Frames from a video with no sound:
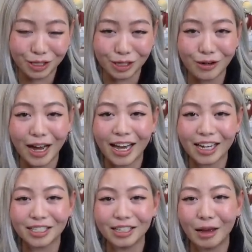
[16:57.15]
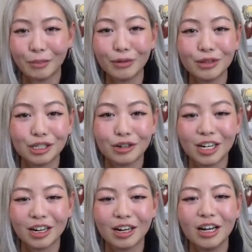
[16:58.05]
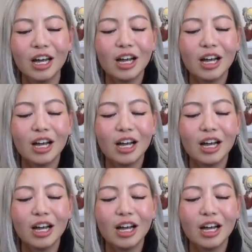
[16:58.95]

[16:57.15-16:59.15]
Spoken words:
So I actually like pulled the trigger,